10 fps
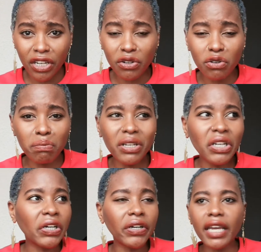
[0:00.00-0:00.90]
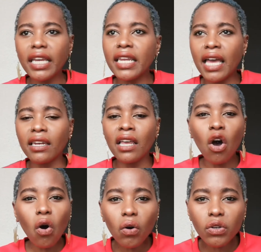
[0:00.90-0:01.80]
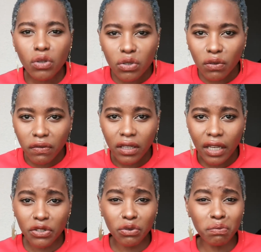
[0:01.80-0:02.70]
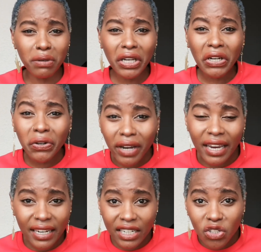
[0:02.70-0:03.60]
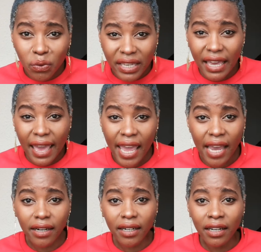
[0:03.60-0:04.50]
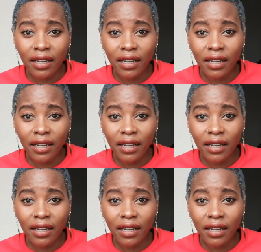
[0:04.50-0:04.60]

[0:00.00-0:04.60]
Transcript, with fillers: you could be great at all sorts of things, you could be great at doing hair,